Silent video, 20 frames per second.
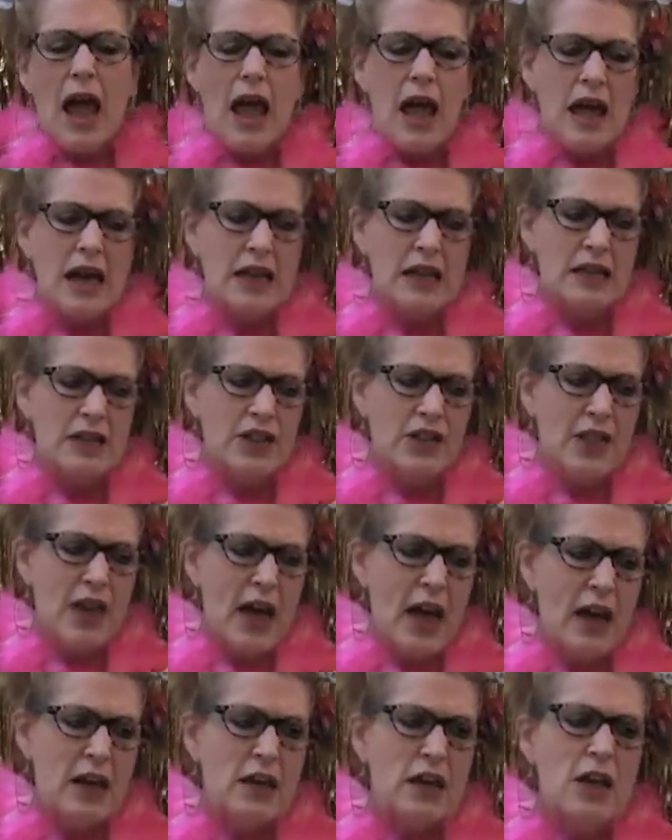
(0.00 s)
And
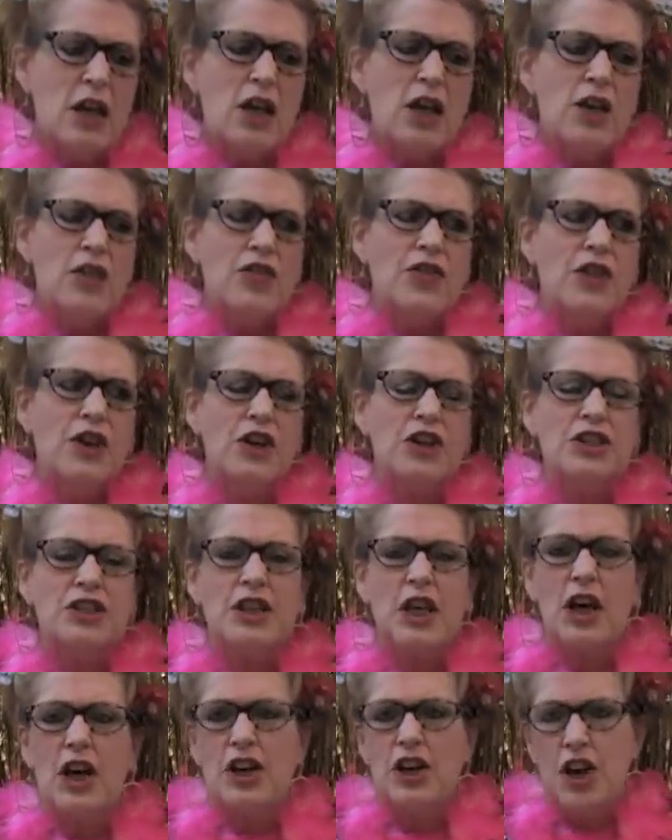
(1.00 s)
then
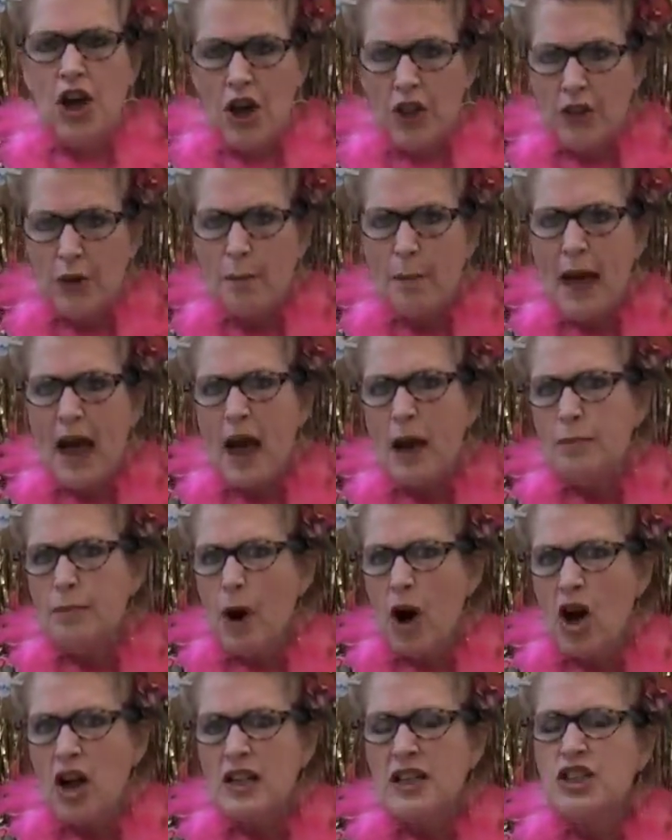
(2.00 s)
there's another bad
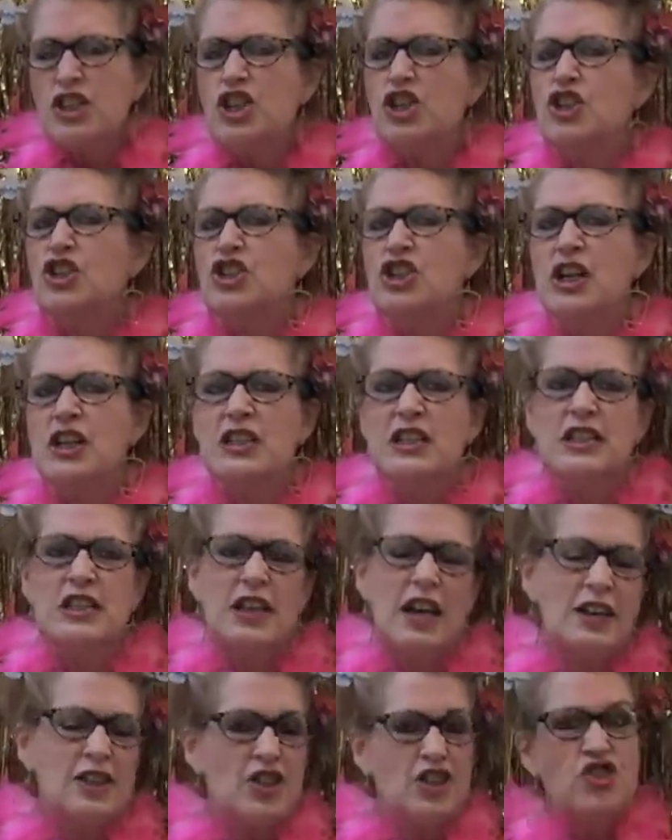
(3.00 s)
boss who just
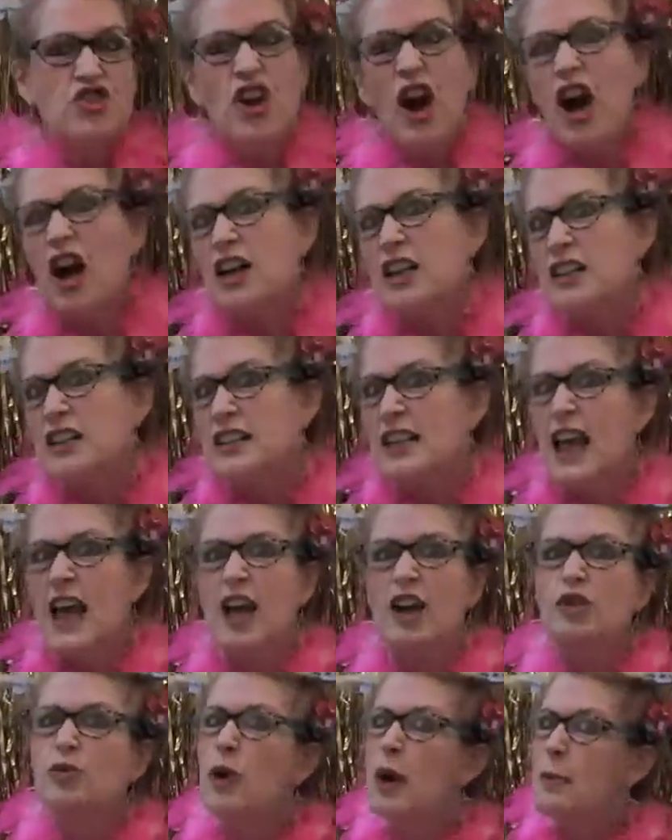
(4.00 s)
does drugs
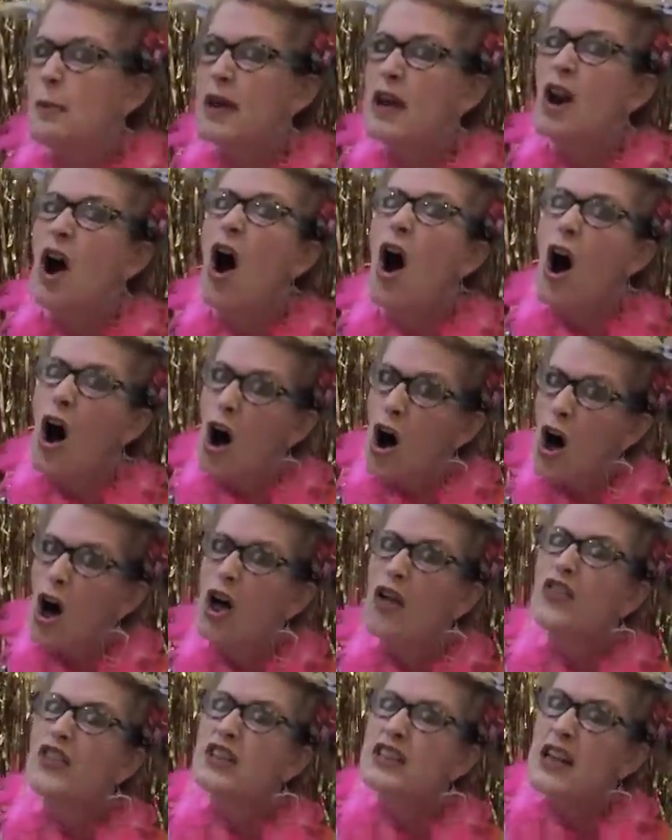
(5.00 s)
and women
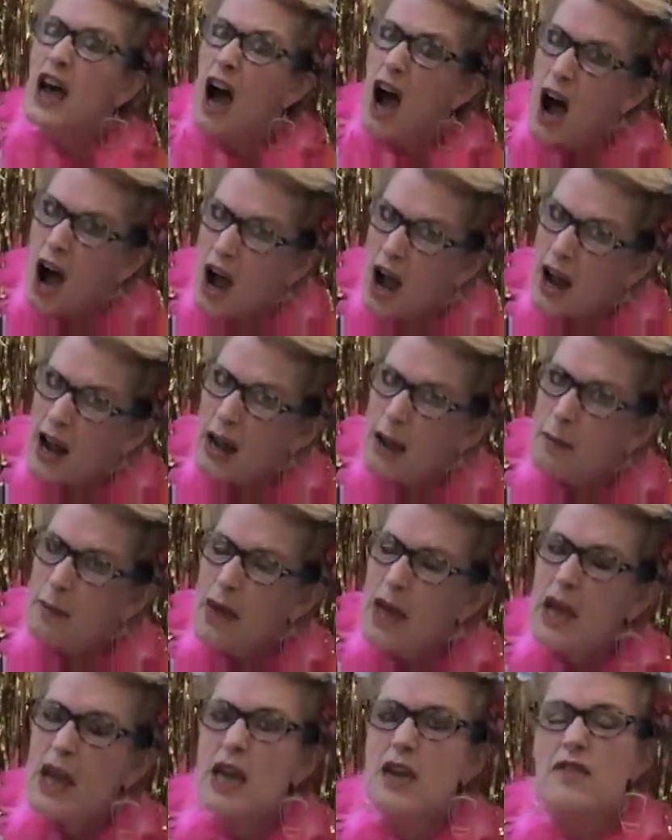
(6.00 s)
all the time,
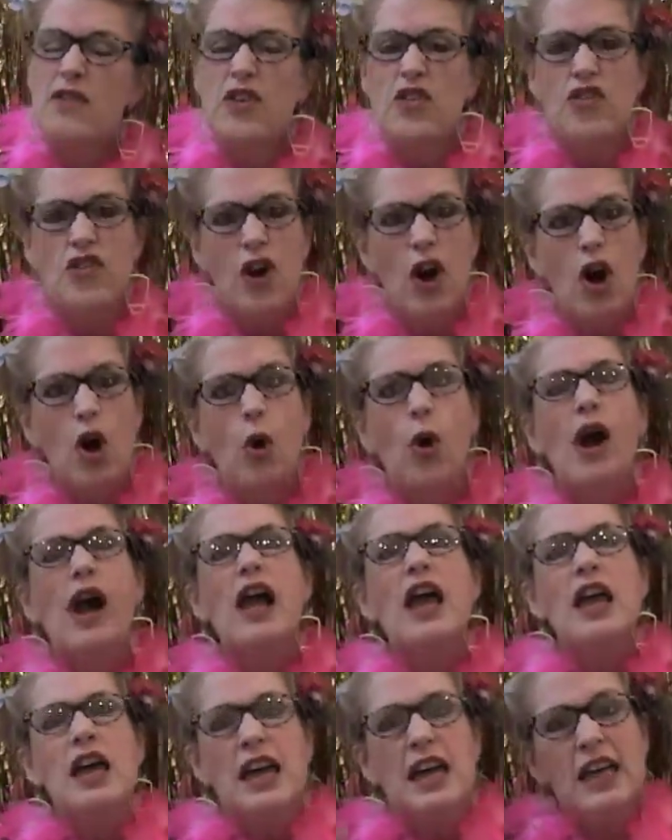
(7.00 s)
even though
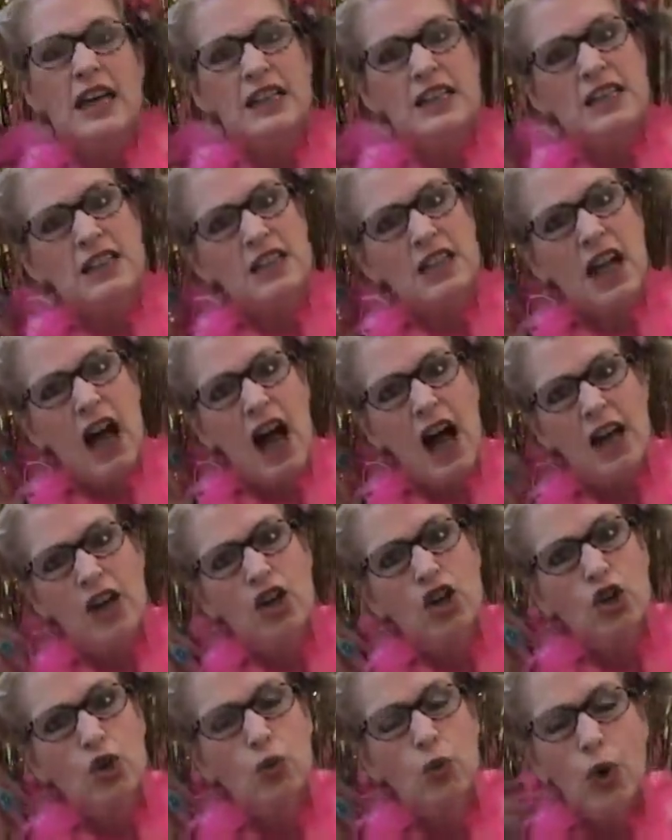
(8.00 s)
his guy
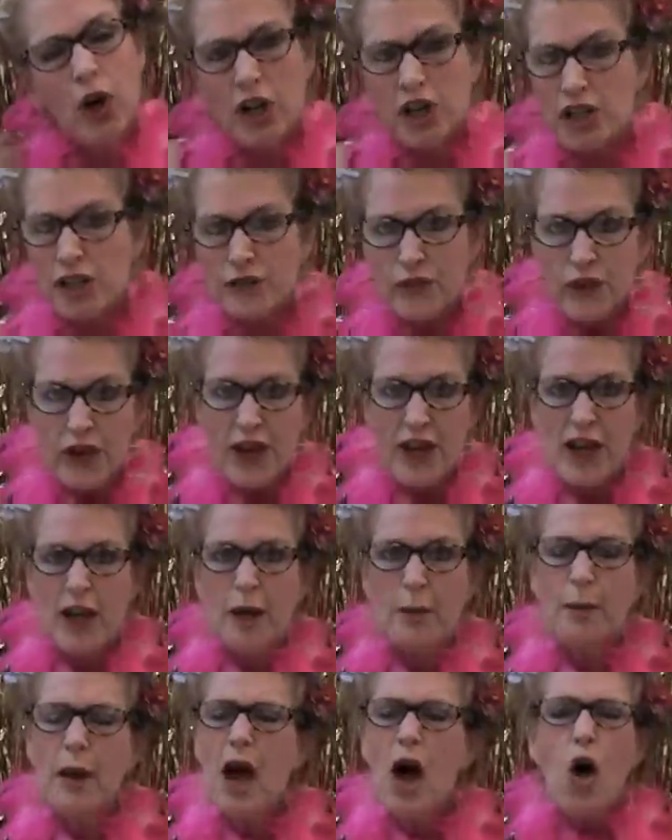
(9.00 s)
who works for
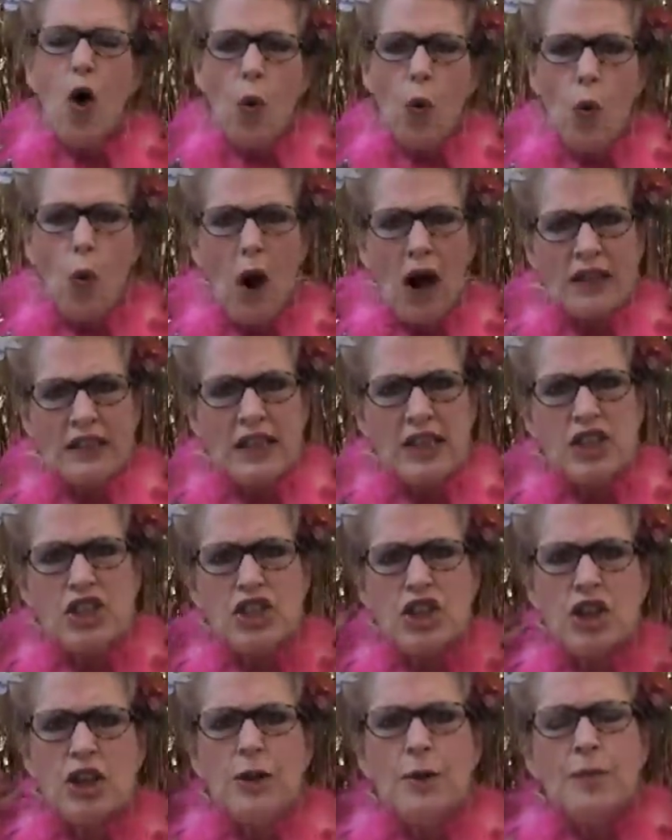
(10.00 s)
him wants
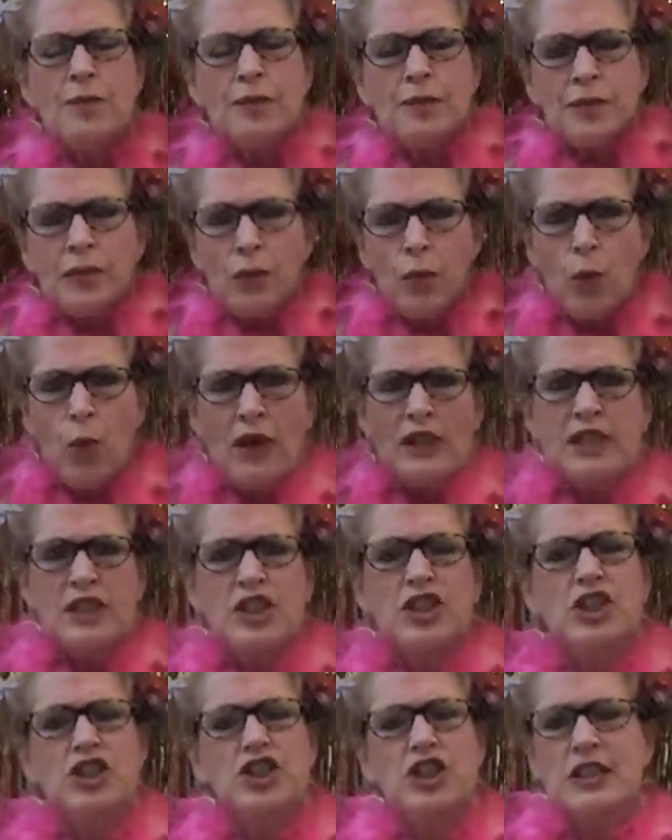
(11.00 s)

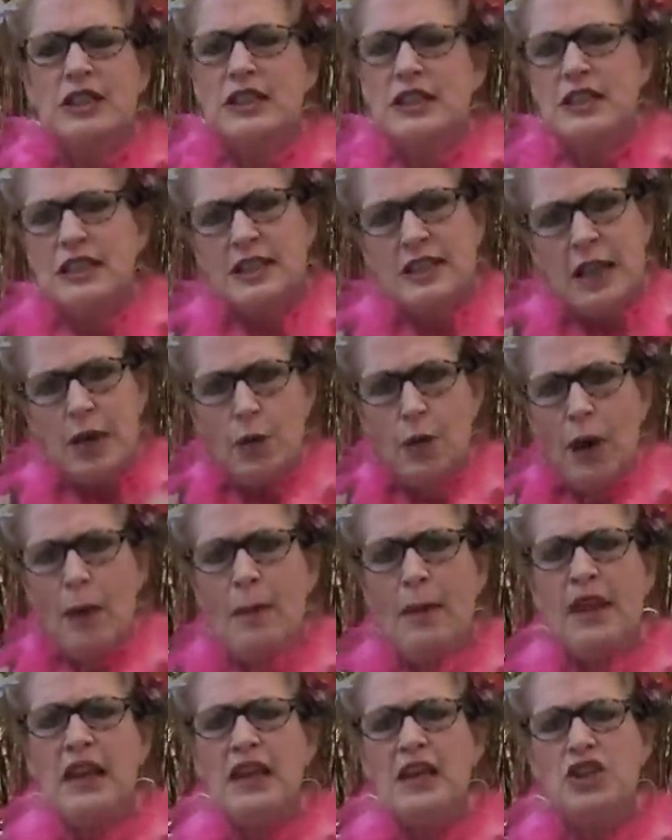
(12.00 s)
to just see
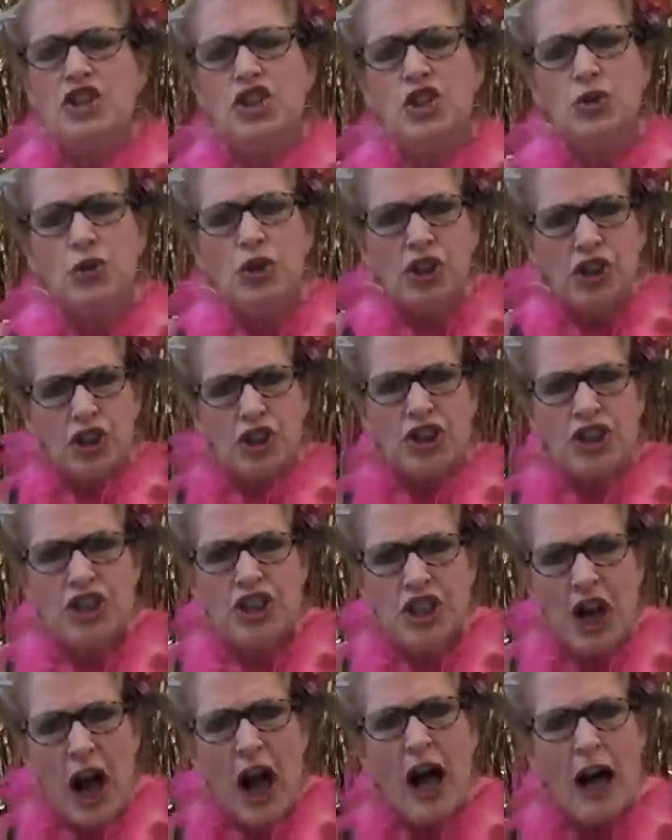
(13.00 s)
women and do a good
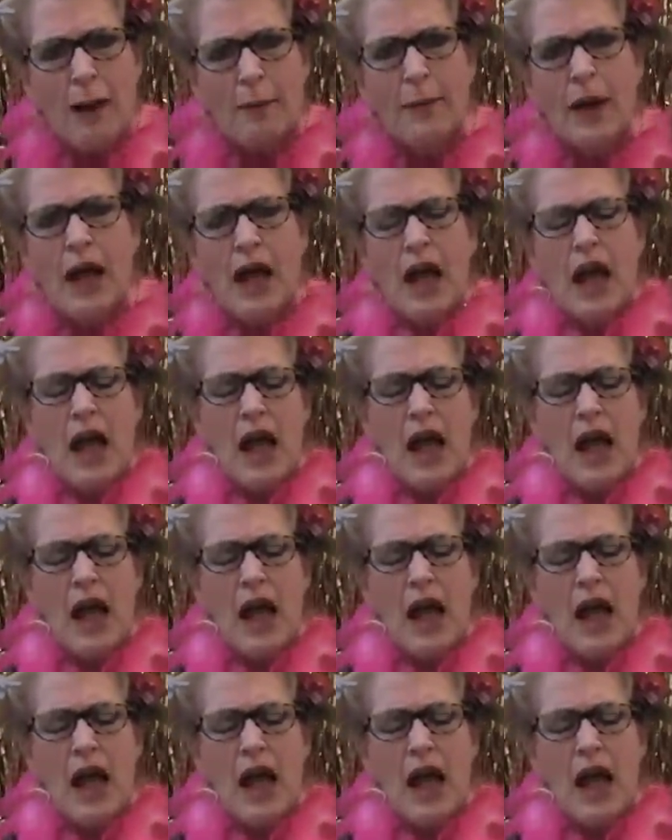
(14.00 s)
job.